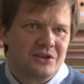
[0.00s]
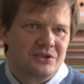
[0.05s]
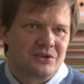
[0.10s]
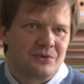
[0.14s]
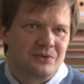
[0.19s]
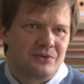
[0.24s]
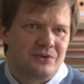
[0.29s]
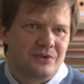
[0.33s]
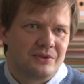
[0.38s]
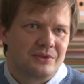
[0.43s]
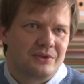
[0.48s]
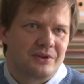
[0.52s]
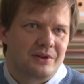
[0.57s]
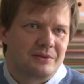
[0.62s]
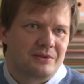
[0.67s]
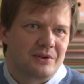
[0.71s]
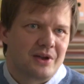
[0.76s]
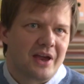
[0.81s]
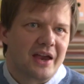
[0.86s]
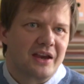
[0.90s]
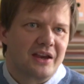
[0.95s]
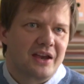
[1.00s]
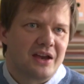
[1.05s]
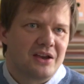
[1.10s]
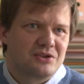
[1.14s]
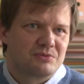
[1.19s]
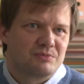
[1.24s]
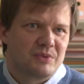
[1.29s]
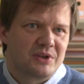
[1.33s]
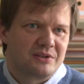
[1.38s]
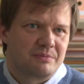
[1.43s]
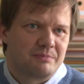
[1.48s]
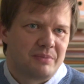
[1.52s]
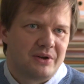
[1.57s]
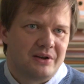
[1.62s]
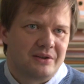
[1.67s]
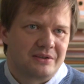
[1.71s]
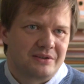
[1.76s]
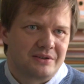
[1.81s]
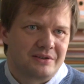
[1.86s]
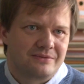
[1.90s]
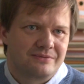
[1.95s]
So the engagement
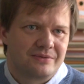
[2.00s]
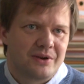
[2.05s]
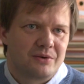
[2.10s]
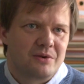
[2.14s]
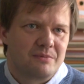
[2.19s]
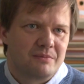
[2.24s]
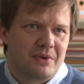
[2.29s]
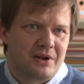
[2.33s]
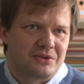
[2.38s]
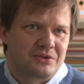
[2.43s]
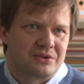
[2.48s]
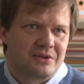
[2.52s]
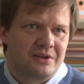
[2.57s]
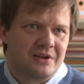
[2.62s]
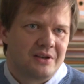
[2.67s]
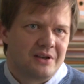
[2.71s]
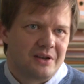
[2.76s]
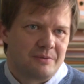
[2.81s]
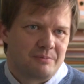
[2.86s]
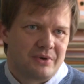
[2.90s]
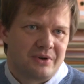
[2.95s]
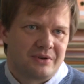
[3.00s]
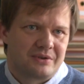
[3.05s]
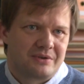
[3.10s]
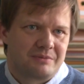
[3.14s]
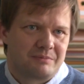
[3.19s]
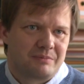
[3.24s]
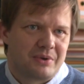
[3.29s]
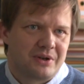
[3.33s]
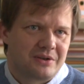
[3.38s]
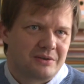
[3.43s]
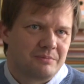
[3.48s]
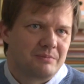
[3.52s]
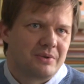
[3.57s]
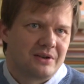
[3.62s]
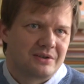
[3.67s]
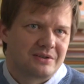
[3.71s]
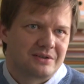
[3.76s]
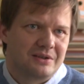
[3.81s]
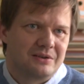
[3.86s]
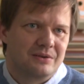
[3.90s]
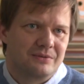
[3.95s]
part is very much a part and
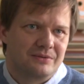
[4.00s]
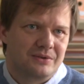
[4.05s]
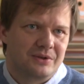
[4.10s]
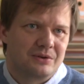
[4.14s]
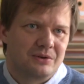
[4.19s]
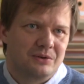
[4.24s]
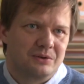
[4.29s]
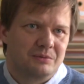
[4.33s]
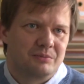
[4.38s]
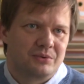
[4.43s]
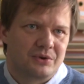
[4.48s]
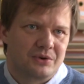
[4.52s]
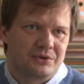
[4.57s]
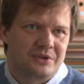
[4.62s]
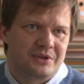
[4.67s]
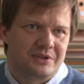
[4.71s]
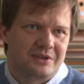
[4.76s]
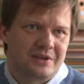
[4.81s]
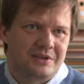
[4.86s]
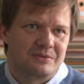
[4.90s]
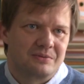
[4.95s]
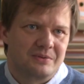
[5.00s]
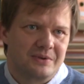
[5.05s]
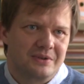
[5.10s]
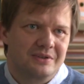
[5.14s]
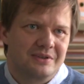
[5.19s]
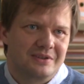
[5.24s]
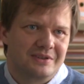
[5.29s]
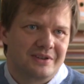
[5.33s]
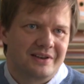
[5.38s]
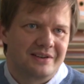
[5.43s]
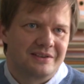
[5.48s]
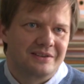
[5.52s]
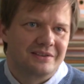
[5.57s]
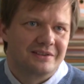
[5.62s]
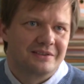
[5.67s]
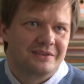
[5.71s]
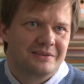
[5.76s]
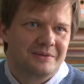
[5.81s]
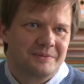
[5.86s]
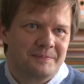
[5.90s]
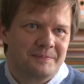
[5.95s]
parcel of the whole project as we designed it.